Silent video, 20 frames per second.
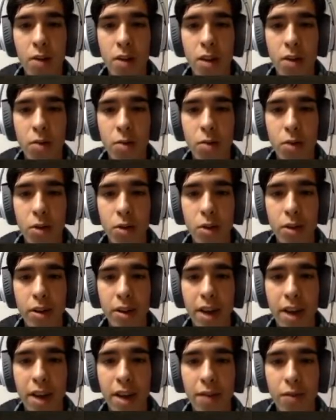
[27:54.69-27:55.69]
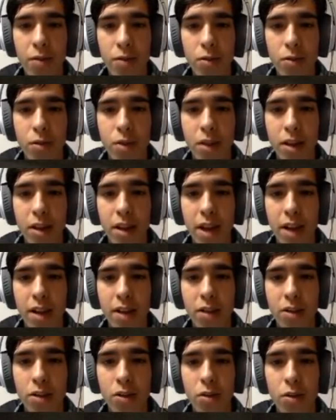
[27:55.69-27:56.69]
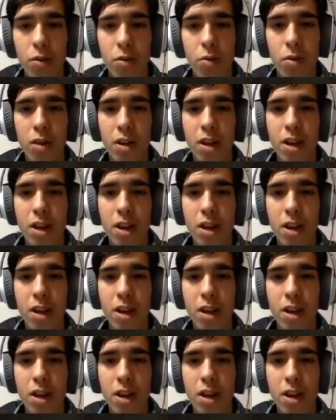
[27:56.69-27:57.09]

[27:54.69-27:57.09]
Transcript: and we're going to have to connect to